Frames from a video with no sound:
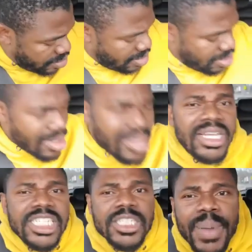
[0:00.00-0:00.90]

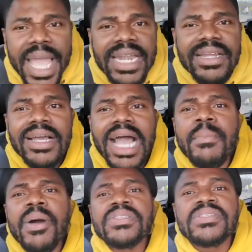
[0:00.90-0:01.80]
Majority of
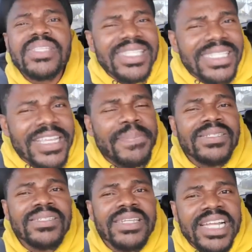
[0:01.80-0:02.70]
people
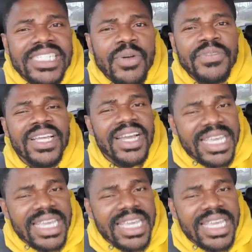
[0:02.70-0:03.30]
spend